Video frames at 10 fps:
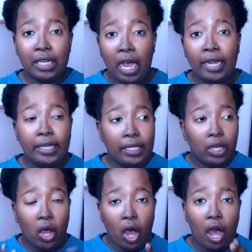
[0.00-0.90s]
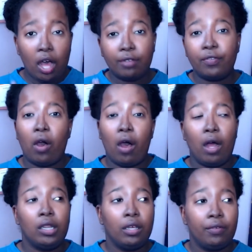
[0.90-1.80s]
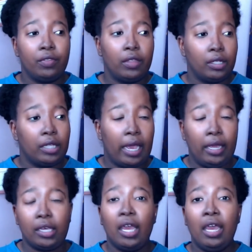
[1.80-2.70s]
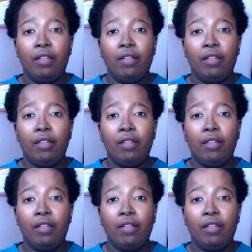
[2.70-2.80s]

cutting off all of the like